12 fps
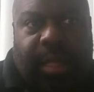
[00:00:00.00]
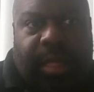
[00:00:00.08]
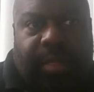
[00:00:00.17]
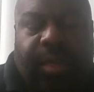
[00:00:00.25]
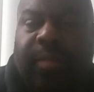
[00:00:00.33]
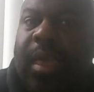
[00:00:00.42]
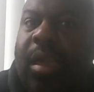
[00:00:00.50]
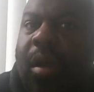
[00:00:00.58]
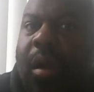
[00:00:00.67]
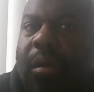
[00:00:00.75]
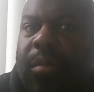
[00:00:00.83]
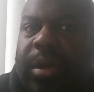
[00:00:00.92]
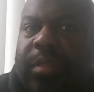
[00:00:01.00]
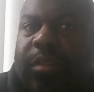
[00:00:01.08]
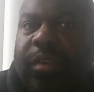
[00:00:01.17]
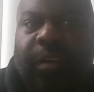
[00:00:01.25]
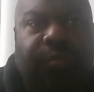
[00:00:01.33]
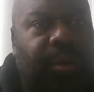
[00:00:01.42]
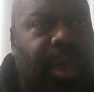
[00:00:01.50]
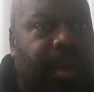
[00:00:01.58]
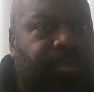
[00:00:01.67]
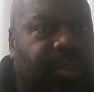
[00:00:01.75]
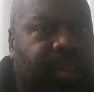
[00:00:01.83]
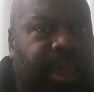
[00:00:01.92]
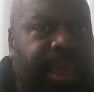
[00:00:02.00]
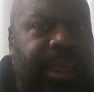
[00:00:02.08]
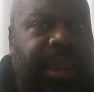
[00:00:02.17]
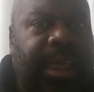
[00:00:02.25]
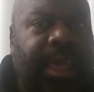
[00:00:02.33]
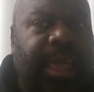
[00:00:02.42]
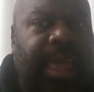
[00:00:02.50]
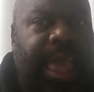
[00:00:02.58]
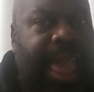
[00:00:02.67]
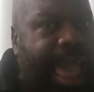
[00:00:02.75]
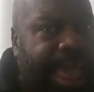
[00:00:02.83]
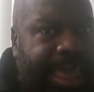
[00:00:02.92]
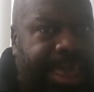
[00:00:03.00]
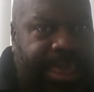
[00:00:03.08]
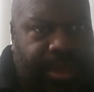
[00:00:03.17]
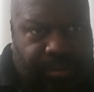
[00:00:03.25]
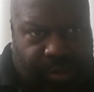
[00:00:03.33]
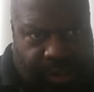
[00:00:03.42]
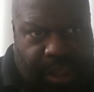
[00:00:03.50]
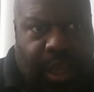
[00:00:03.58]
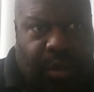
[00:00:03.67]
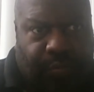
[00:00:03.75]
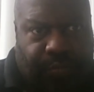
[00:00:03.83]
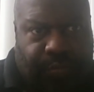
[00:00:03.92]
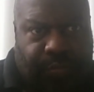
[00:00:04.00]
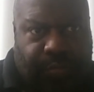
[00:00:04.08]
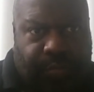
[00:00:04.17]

than they are with Jeffrey Epstein hanging himself.